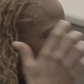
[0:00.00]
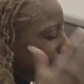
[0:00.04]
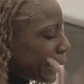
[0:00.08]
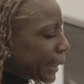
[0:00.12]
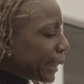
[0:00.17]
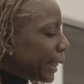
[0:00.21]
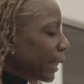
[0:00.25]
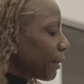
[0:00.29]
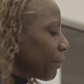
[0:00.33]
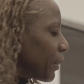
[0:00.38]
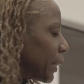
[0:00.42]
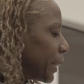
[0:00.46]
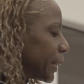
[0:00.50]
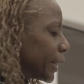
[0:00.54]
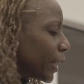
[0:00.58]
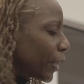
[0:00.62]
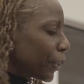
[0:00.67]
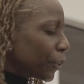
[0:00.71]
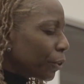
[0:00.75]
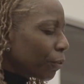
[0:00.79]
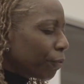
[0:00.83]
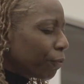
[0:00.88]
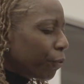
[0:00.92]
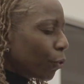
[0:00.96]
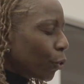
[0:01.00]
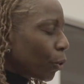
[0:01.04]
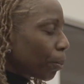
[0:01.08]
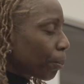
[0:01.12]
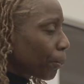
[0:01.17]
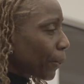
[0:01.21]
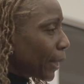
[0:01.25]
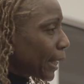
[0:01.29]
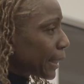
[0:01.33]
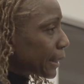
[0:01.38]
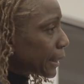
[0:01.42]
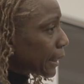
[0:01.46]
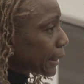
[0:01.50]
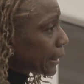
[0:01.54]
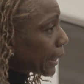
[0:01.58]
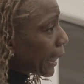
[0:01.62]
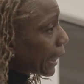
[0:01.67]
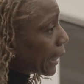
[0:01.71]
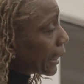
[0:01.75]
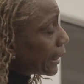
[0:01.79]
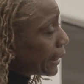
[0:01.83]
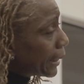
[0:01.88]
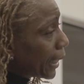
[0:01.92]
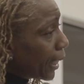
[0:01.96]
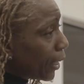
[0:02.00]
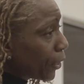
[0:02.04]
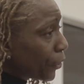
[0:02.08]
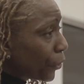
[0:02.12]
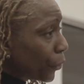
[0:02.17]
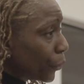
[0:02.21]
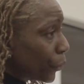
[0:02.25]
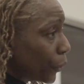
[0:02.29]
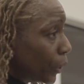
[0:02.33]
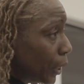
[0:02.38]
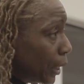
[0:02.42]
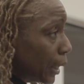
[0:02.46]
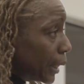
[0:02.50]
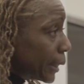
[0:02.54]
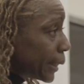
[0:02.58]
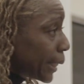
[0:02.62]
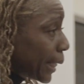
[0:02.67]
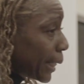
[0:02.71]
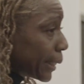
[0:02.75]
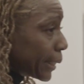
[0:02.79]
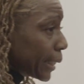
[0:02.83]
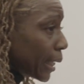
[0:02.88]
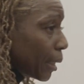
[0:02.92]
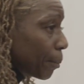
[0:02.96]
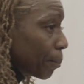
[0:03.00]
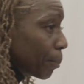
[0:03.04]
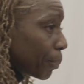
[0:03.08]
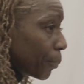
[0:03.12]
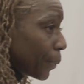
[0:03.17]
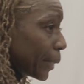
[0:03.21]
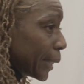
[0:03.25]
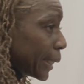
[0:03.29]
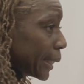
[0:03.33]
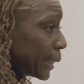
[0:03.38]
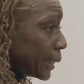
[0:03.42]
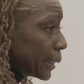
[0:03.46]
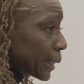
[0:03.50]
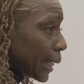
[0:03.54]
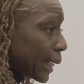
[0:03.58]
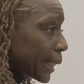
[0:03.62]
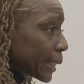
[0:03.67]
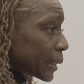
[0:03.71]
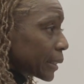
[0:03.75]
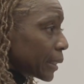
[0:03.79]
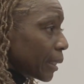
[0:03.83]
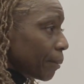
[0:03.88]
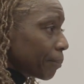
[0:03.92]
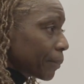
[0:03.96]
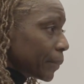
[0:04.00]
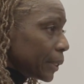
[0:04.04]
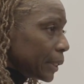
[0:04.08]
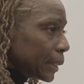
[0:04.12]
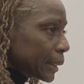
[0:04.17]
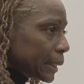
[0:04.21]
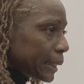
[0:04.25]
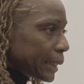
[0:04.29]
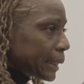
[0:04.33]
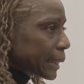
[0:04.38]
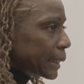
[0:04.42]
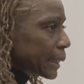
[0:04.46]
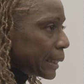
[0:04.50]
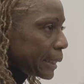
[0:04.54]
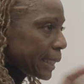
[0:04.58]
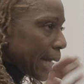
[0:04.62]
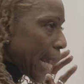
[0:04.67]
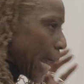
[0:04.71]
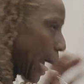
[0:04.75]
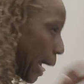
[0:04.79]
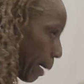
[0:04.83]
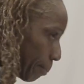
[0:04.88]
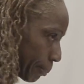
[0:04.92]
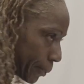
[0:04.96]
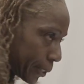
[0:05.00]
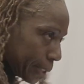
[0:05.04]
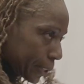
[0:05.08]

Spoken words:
can't really tell you the full process. I can tell you that brain, like something snapped.